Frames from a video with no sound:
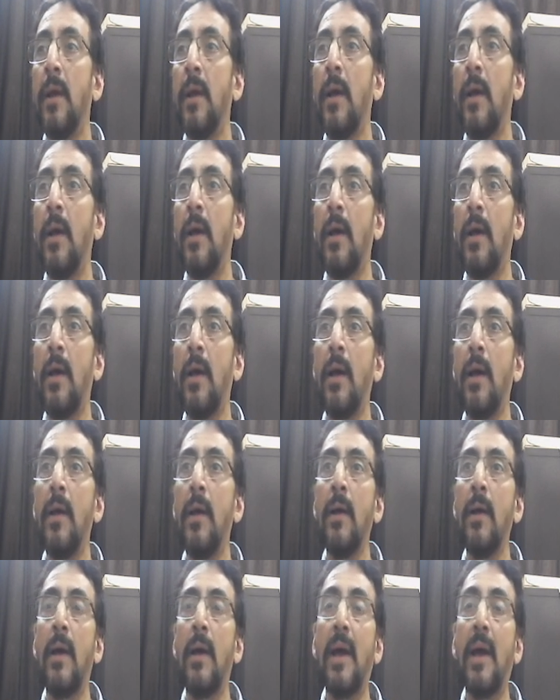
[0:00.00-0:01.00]

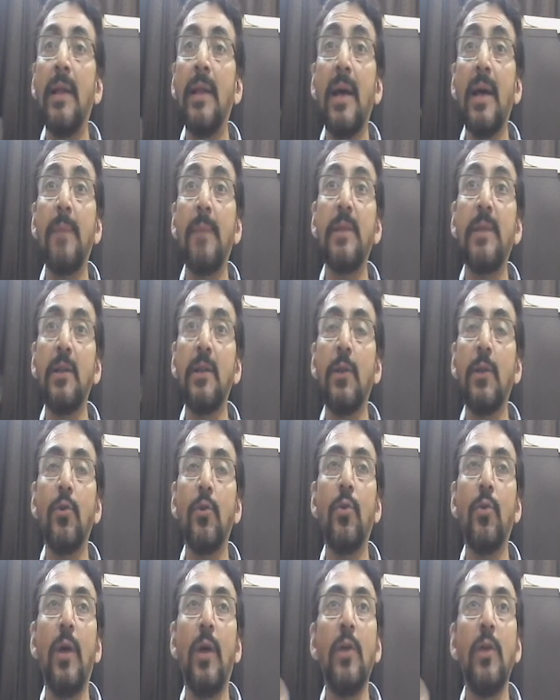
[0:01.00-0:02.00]
Adaha
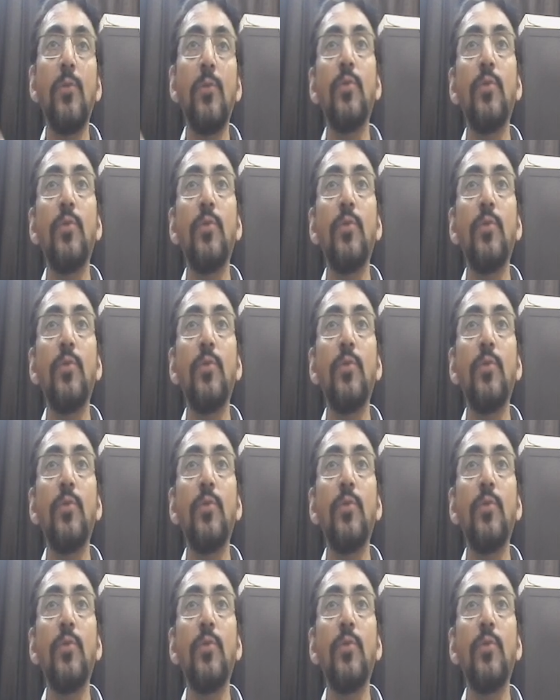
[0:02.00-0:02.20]
Pratihato Vayu